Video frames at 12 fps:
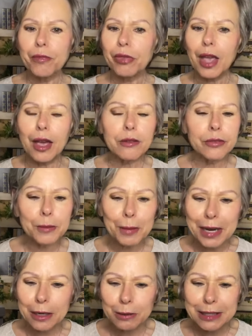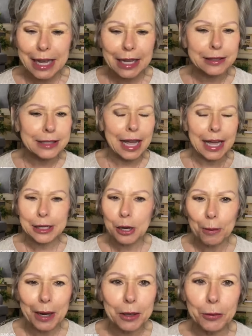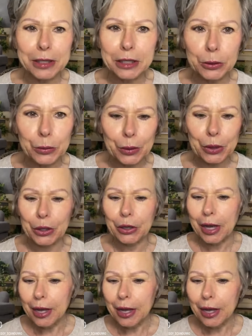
Everybody was outside. Nobody went to work.